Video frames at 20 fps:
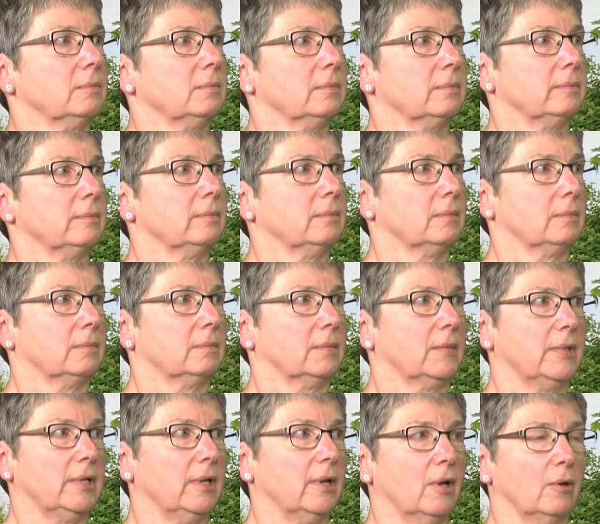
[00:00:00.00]
Right.
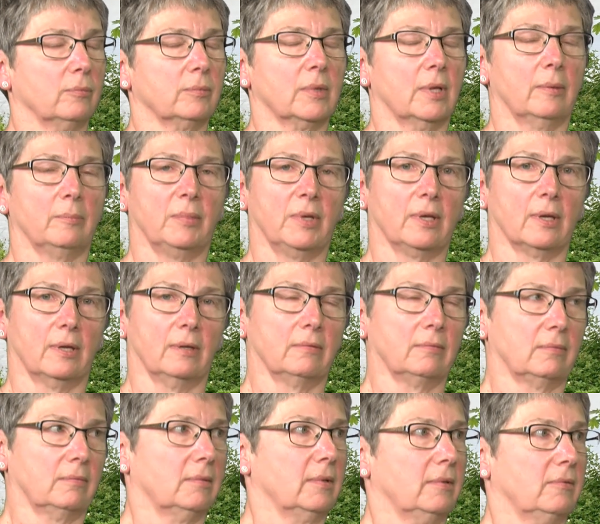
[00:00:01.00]
You know, because
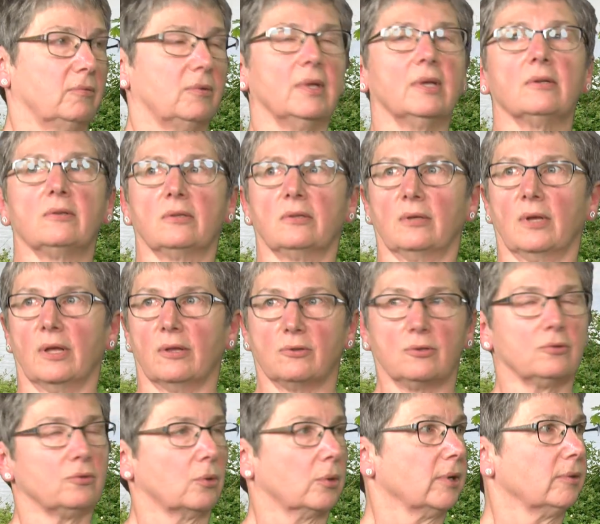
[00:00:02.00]
there's a
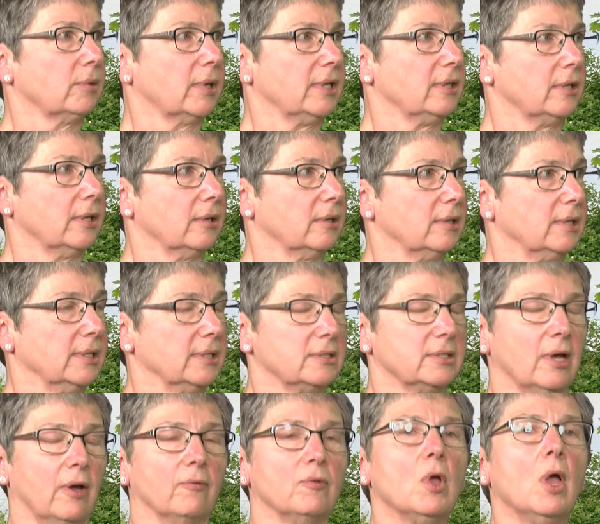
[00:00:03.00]
story right there in
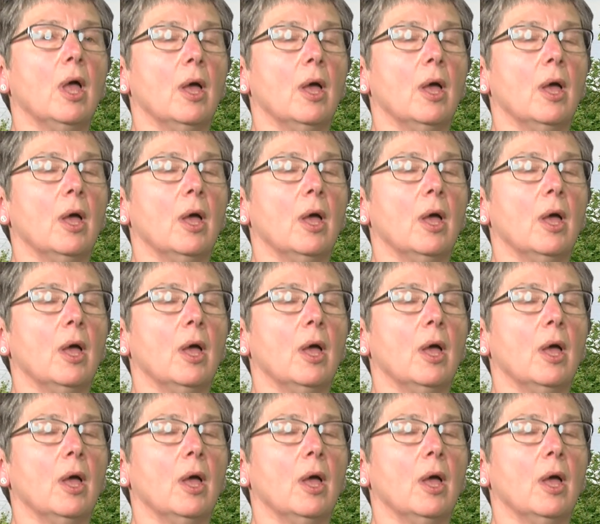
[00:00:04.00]
itself.